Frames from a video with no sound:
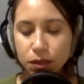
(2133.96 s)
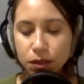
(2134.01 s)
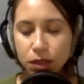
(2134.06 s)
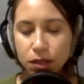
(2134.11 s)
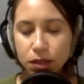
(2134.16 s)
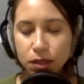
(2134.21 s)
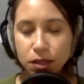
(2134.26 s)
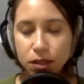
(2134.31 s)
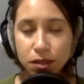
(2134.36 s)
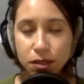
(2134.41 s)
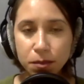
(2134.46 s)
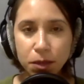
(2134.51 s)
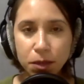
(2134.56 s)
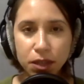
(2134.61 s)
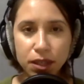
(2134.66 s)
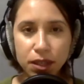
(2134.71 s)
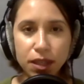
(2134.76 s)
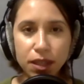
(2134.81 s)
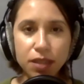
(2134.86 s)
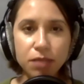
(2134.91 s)
we've talked on
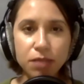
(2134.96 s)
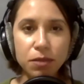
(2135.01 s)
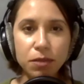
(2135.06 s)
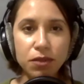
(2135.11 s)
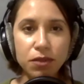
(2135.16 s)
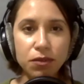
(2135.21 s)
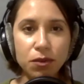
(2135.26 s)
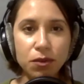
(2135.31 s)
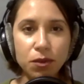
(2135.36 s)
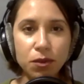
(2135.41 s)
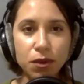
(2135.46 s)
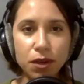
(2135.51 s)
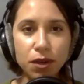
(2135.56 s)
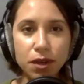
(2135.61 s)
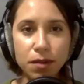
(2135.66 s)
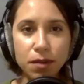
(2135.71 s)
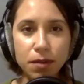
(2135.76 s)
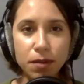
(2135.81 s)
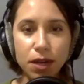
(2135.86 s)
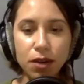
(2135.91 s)
this podcast
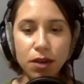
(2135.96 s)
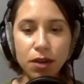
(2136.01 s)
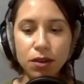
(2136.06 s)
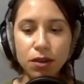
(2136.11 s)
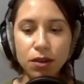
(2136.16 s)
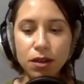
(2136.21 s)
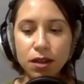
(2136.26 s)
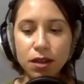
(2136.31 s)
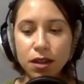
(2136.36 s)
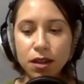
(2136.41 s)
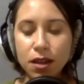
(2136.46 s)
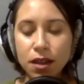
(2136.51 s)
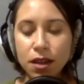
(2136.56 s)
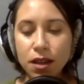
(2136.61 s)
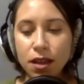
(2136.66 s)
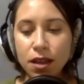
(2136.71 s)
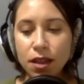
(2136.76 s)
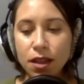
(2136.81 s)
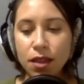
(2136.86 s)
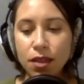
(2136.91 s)
before about
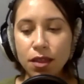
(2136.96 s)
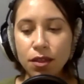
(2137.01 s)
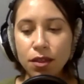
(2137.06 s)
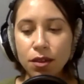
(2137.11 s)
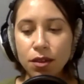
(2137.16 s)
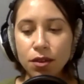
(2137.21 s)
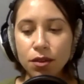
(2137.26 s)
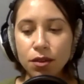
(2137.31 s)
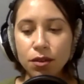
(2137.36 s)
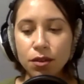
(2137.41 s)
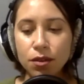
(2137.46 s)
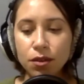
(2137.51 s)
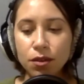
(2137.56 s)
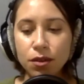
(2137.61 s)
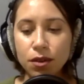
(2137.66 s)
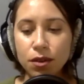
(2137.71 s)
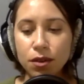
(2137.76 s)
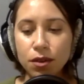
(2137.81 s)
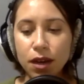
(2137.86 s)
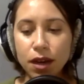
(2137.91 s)

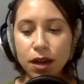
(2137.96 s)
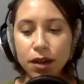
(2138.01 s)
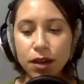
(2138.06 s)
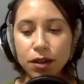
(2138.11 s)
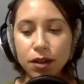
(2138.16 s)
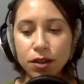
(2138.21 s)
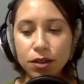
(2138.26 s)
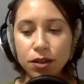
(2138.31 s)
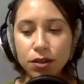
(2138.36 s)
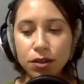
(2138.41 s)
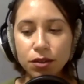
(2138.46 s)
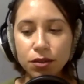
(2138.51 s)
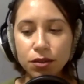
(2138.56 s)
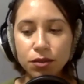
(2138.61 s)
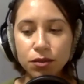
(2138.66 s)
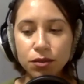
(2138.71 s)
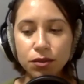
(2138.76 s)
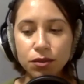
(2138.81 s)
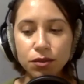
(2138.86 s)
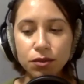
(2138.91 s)
the
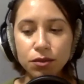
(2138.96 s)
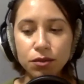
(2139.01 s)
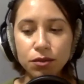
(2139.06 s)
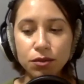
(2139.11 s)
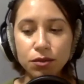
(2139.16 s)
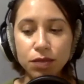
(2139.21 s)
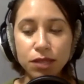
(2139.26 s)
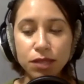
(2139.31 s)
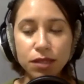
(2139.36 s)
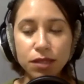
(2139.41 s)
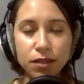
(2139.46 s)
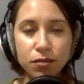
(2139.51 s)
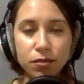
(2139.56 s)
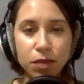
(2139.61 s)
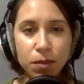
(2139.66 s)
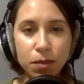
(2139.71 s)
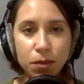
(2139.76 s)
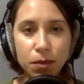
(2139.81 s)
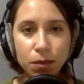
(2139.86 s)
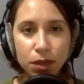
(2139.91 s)
higher
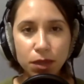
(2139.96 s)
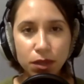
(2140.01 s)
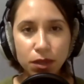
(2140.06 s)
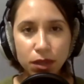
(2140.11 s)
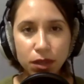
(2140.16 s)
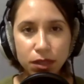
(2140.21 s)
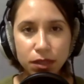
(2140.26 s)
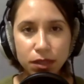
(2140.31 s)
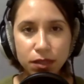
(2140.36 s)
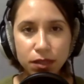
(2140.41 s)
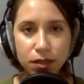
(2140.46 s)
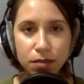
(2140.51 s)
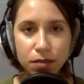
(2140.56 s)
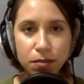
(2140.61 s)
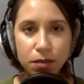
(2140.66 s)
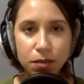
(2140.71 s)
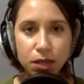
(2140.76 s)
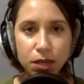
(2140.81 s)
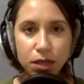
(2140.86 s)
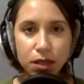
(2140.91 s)
risk of people with
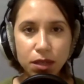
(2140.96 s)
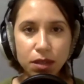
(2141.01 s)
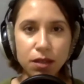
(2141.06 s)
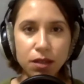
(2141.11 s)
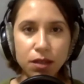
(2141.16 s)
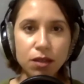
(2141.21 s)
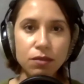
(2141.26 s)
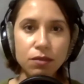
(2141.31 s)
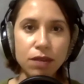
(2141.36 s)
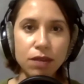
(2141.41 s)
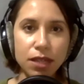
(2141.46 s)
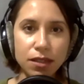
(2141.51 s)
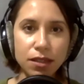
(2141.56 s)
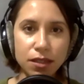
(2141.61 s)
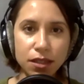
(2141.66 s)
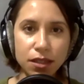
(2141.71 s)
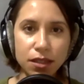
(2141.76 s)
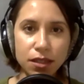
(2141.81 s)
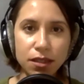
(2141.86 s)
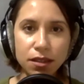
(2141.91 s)
autism being
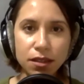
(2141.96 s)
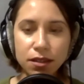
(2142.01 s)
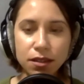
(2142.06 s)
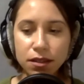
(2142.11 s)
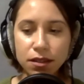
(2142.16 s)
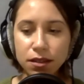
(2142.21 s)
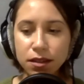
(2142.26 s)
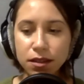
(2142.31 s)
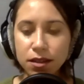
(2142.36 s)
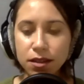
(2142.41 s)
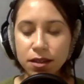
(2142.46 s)
arrested